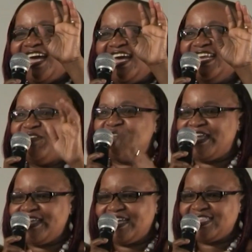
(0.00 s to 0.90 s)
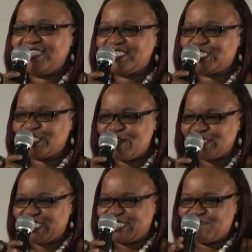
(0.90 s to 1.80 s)
Anyway, the
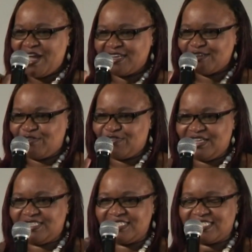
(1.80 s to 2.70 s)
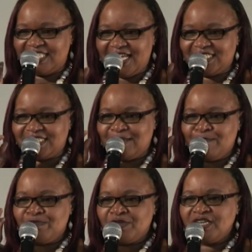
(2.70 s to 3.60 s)
short part of it is that
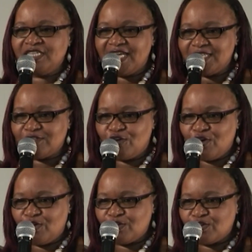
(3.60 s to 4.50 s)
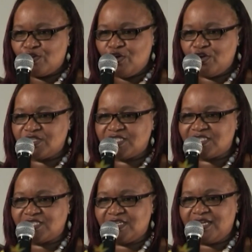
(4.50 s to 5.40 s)
it had
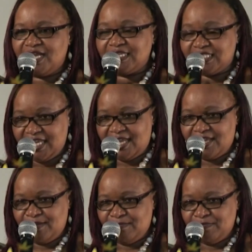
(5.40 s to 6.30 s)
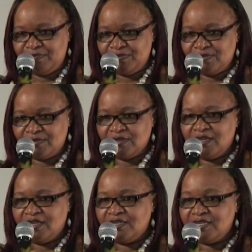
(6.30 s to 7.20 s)
caused a tear.
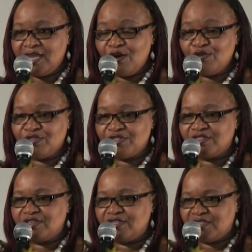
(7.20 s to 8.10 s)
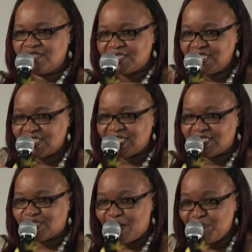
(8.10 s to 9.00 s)
Now, since
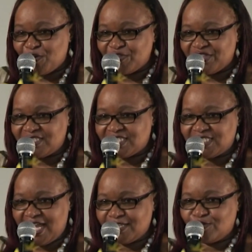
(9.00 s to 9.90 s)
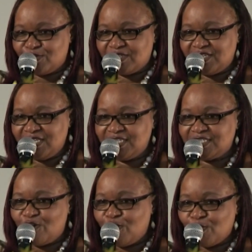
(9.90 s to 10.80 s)
it's rubbing on that tendon,
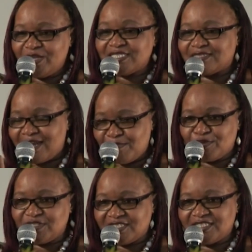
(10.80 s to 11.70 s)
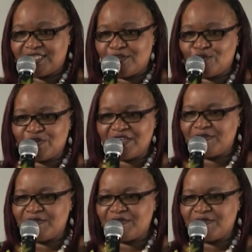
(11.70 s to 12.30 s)
it always rubs on the tendon.